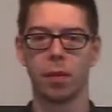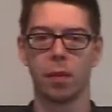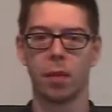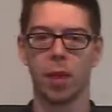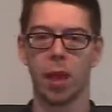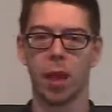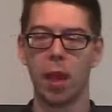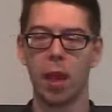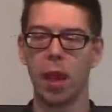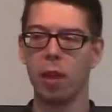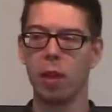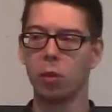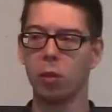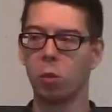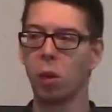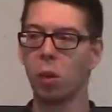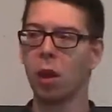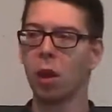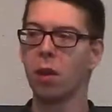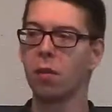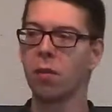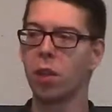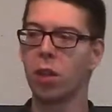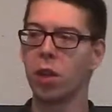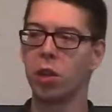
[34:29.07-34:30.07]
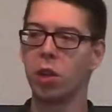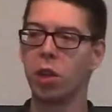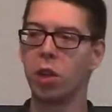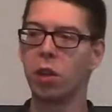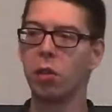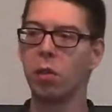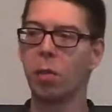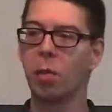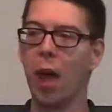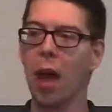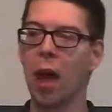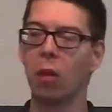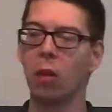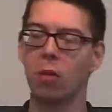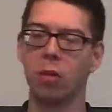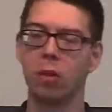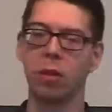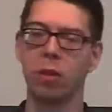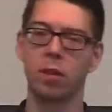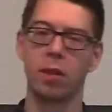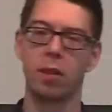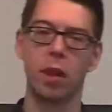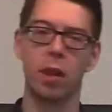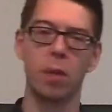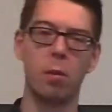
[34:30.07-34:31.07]
is one of the two
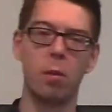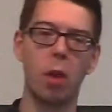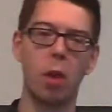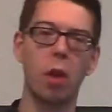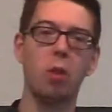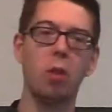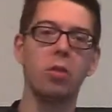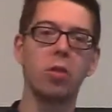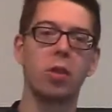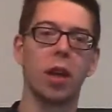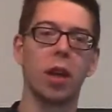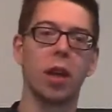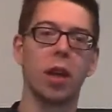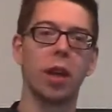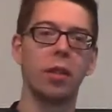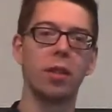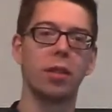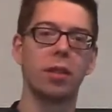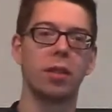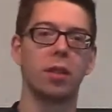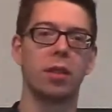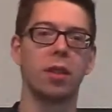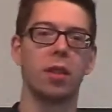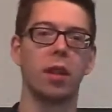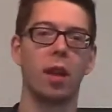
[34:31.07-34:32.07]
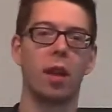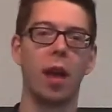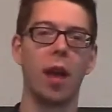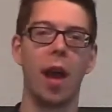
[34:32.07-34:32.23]
mountains that Moses